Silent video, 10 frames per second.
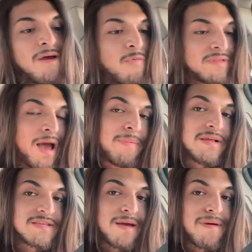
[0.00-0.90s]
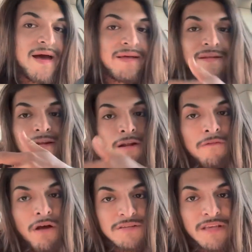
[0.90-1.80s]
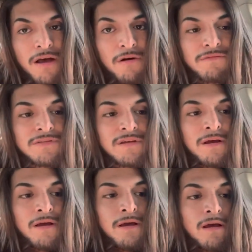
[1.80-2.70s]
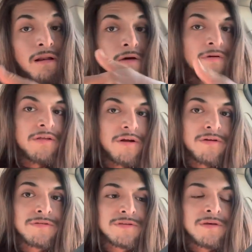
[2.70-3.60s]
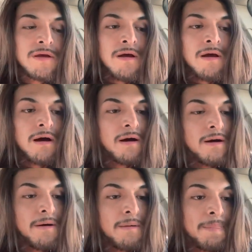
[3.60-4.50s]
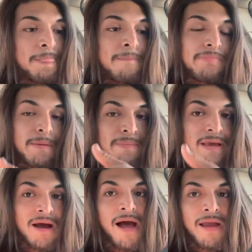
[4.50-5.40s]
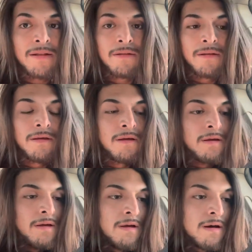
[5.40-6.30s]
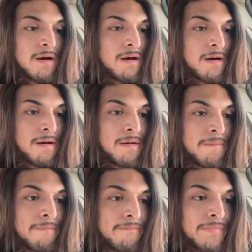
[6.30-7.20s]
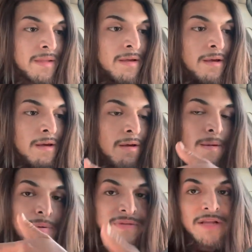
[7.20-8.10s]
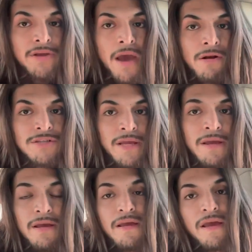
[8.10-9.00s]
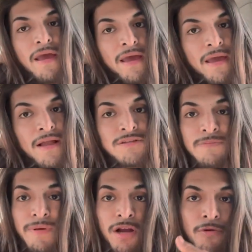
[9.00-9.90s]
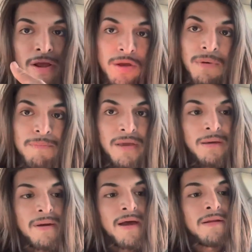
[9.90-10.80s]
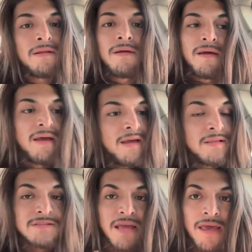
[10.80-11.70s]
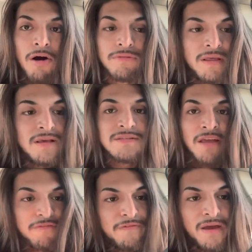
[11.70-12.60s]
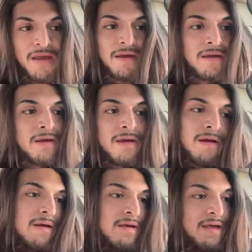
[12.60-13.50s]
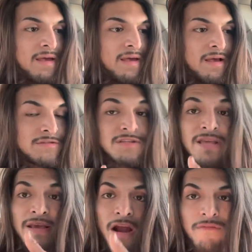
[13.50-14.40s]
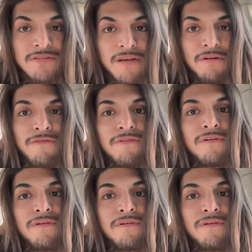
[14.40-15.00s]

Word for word: With that being said, man, love yourselves, love others, um, be kind um, protect your energy, and just be a great human being, man. And stay healthy, stay fit, and just take care of yourself.